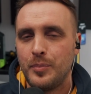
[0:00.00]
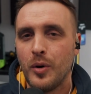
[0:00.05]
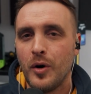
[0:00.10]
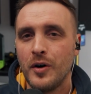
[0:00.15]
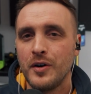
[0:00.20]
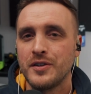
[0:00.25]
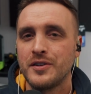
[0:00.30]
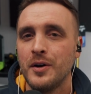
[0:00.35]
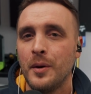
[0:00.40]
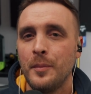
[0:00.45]

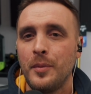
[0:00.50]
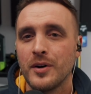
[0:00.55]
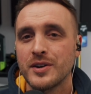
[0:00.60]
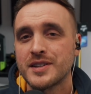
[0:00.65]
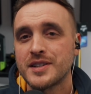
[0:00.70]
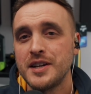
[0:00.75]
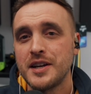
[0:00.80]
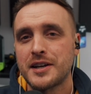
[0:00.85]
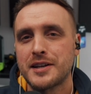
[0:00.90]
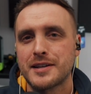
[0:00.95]
Point number
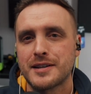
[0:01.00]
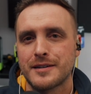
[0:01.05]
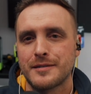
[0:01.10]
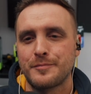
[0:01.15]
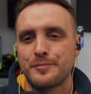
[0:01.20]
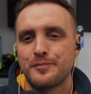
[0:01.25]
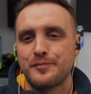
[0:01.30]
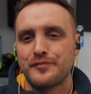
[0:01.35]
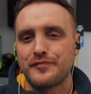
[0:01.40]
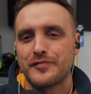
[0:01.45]
six.
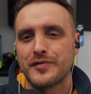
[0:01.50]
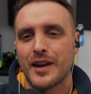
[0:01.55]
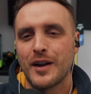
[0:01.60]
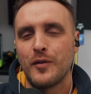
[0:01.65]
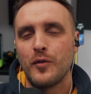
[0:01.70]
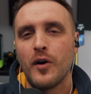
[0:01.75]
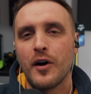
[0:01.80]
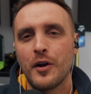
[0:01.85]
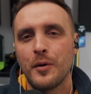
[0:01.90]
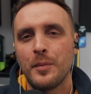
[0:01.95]

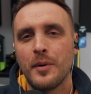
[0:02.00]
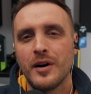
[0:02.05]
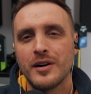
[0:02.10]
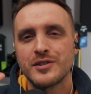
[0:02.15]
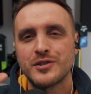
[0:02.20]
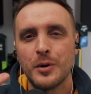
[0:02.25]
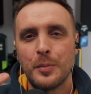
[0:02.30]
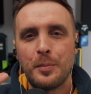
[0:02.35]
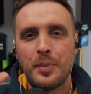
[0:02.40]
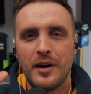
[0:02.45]
What about
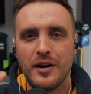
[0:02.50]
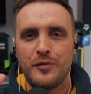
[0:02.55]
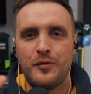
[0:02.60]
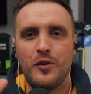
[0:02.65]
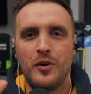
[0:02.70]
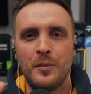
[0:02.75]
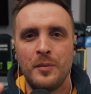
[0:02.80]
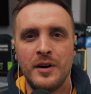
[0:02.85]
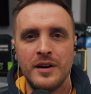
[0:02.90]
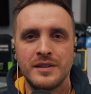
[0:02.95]
the
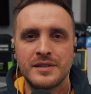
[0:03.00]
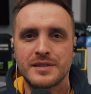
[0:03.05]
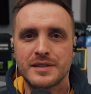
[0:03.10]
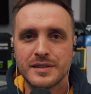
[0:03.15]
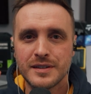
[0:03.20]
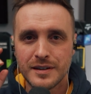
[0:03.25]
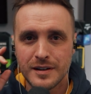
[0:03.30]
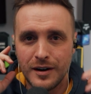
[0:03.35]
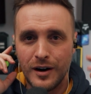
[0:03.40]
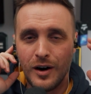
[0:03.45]

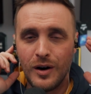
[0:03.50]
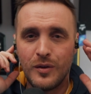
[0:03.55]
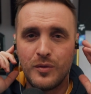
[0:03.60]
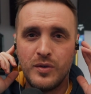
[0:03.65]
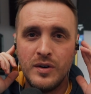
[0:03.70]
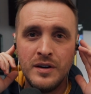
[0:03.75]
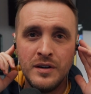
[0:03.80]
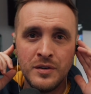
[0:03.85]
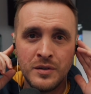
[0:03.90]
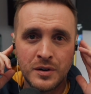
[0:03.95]
performance of
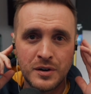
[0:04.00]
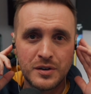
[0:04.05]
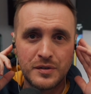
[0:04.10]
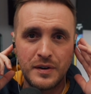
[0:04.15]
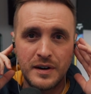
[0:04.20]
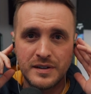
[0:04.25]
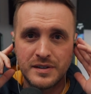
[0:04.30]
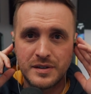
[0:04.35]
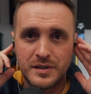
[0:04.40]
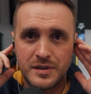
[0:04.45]
Linux
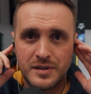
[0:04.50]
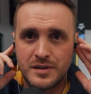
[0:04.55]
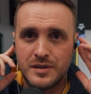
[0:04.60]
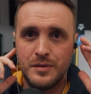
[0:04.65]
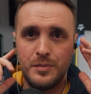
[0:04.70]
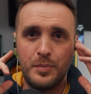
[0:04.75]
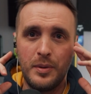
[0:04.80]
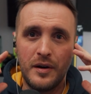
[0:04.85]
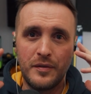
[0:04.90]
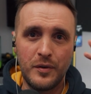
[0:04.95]
versus the
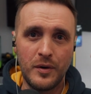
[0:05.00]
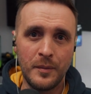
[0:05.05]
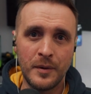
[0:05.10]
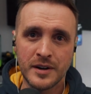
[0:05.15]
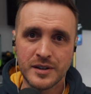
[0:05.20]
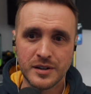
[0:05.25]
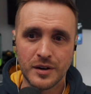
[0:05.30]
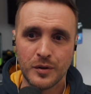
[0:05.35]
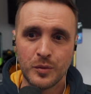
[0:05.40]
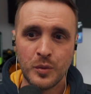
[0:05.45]

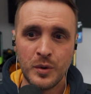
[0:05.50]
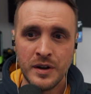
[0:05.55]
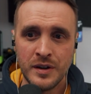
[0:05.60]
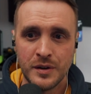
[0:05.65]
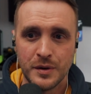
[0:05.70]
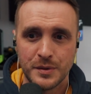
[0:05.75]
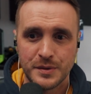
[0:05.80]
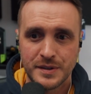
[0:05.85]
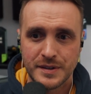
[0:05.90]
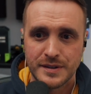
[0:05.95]
performance of
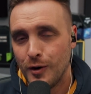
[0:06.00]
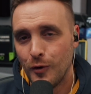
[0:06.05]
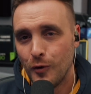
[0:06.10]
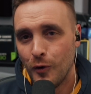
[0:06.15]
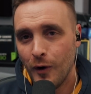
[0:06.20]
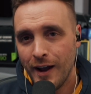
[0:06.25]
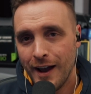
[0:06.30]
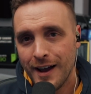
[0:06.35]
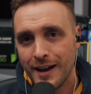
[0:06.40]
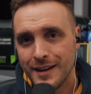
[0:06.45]
Windows?
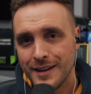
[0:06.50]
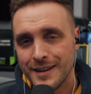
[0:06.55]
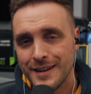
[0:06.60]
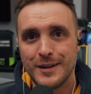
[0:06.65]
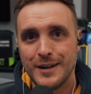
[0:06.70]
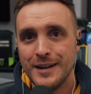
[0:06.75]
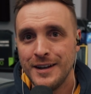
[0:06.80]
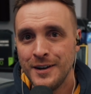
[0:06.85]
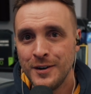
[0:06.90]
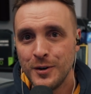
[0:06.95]
Well,
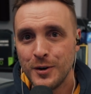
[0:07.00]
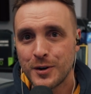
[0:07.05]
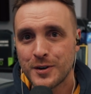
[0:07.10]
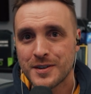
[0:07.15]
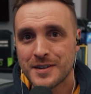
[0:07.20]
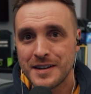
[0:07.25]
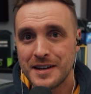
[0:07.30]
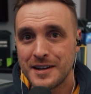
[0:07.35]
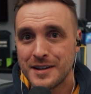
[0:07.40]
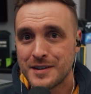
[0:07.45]

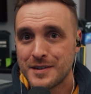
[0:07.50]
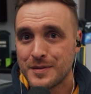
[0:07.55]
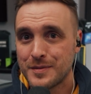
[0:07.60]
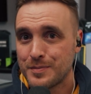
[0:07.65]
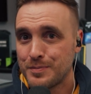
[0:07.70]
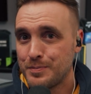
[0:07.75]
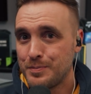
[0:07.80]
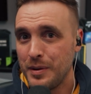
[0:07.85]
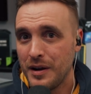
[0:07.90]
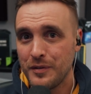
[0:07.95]
Linux is
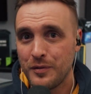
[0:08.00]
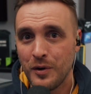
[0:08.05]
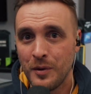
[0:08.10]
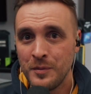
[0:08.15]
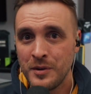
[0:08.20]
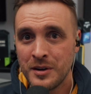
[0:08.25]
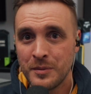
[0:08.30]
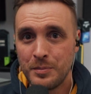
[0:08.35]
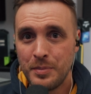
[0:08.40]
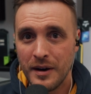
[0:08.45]

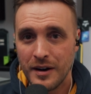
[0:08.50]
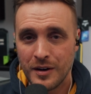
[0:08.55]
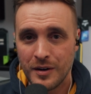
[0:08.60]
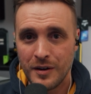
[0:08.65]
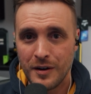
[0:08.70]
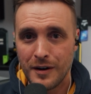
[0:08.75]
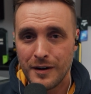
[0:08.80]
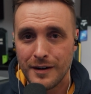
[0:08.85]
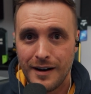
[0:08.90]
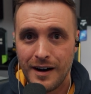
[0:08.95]
performing
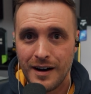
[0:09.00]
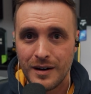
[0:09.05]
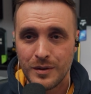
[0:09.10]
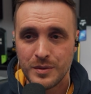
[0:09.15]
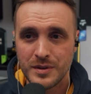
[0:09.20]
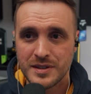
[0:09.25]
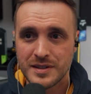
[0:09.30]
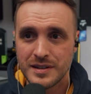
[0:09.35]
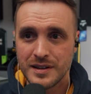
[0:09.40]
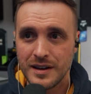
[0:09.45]
better, I
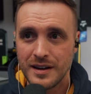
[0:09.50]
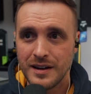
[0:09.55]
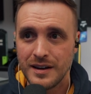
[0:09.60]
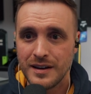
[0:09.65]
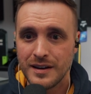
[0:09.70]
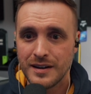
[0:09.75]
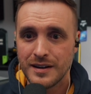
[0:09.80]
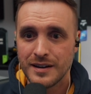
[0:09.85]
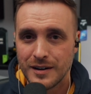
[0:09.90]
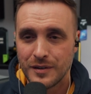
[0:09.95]
would
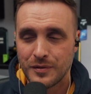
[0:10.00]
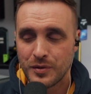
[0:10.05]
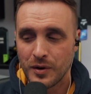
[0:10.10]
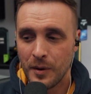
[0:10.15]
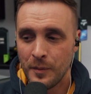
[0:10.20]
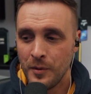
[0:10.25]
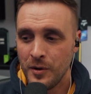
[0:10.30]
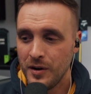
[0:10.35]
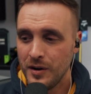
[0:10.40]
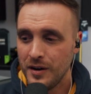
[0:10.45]
say,
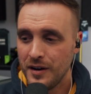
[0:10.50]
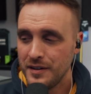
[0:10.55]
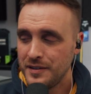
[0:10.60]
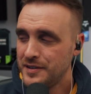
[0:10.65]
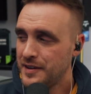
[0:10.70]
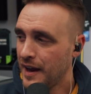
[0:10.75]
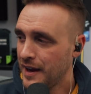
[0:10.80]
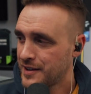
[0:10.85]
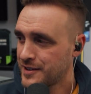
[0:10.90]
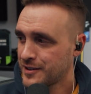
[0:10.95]
from a
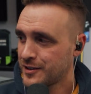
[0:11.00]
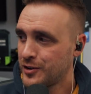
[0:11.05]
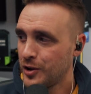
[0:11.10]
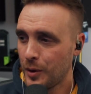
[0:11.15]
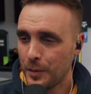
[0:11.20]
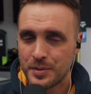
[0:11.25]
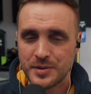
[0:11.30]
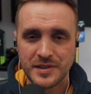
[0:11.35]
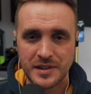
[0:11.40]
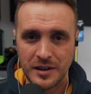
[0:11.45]

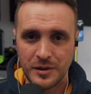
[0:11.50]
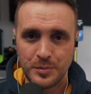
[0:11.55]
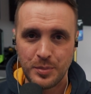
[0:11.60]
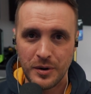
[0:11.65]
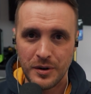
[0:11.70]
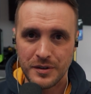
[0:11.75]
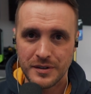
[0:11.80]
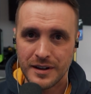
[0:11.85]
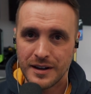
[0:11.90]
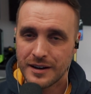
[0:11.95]
desktop
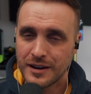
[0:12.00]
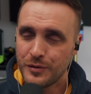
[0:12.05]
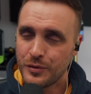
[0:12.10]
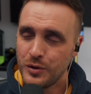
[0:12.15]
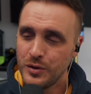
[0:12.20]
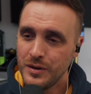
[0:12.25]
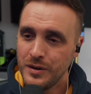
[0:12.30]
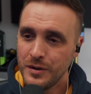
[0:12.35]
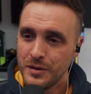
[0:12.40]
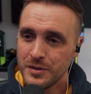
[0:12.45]
standpoint. Like if
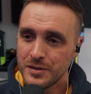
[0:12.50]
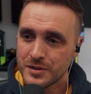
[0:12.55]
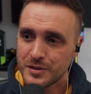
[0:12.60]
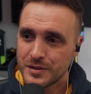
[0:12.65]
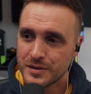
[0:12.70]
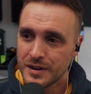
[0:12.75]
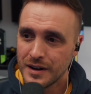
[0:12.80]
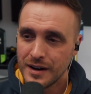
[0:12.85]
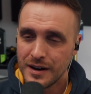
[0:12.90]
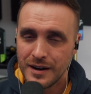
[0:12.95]
you
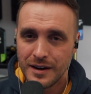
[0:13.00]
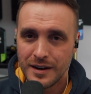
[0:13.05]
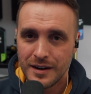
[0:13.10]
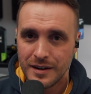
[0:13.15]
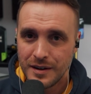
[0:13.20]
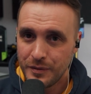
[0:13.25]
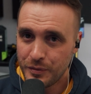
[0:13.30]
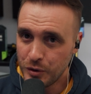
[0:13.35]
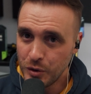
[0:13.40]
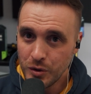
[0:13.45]
use
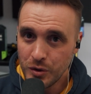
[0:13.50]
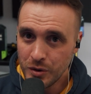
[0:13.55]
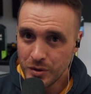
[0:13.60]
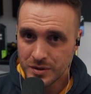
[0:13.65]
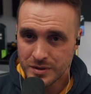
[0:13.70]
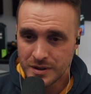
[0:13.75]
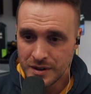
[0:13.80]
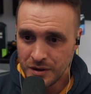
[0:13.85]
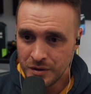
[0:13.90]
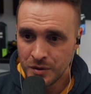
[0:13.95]
if you
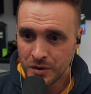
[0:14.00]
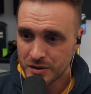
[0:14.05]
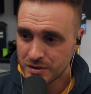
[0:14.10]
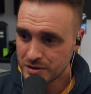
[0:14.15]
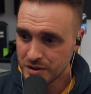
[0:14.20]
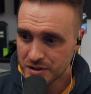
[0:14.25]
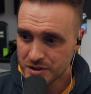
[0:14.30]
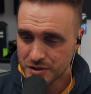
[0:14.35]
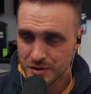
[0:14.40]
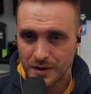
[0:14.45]
use Linux,
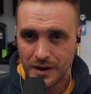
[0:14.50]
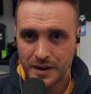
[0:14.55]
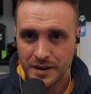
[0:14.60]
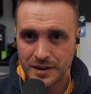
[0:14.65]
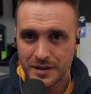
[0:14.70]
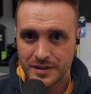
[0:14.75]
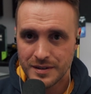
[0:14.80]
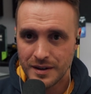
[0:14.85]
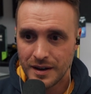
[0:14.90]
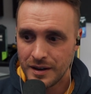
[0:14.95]
just try
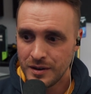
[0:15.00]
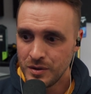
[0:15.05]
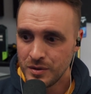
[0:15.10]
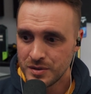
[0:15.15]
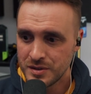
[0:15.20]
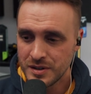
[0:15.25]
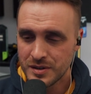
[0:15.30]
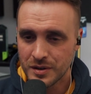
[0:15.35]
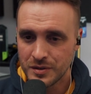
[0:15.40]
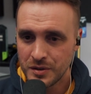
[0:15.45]
it and
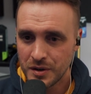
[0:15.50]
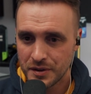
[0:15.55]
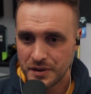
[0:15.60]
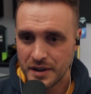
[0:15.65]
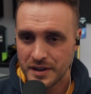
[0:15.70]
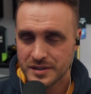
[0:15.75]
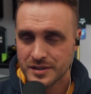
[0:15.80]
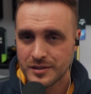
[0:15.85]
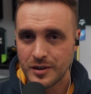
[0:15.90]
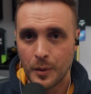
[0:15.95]
use it on your
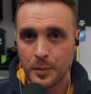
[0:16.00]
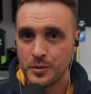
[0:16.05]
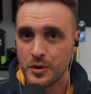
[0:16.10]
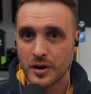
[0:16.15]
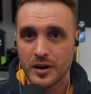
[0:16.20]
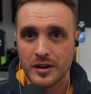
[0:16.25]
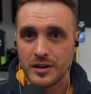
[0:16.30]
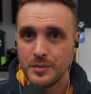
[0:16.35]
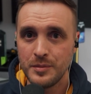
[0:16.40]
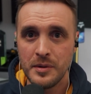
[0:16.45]
desktop, you're
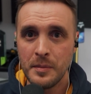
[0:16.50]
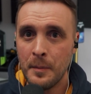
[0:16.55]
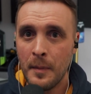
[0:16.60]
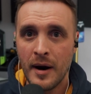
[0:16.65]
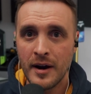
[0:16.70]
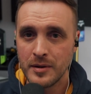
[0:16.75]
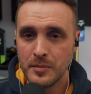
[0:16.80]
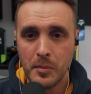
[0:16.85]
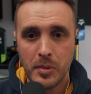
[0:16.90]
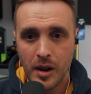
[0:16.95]
gonna be
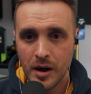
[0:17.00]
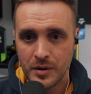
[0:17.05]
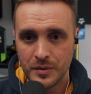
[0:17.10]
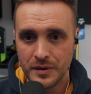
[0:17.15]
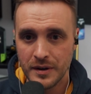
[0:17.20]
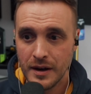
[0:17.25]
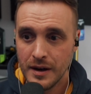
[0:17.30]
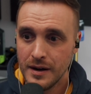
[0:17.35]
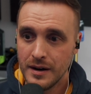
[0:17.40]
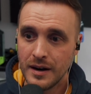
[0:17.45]
mind blown.
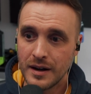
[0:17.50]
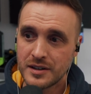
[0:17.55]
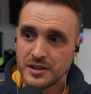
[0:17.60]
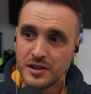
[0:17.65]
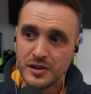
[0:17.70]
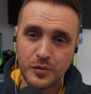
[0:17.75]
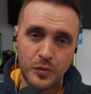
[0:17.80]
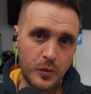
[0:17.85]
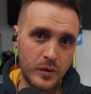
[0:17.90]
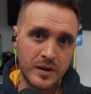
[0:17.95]
Like
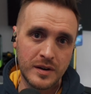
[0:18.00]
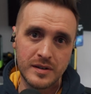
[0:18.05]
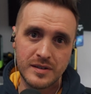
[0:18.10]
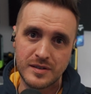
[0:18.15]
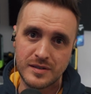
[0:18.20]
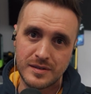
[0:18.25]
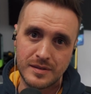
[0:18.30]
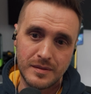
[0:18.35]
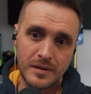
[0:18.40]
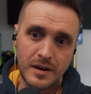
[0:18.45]
this thing
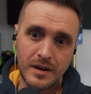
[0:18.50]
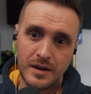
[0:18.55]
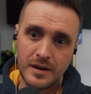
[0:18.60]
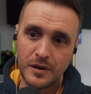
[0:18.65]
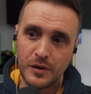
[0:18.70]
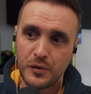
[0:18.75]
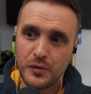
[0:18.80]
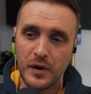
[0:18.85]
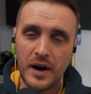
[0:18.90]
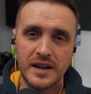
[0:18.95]
is
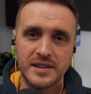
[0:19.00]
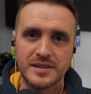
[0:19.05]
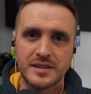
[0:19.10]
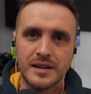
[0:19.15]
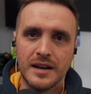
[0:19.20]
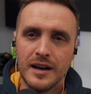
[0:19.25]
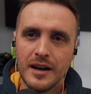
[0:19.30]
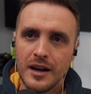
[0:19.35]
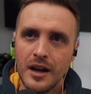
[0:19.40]
fast.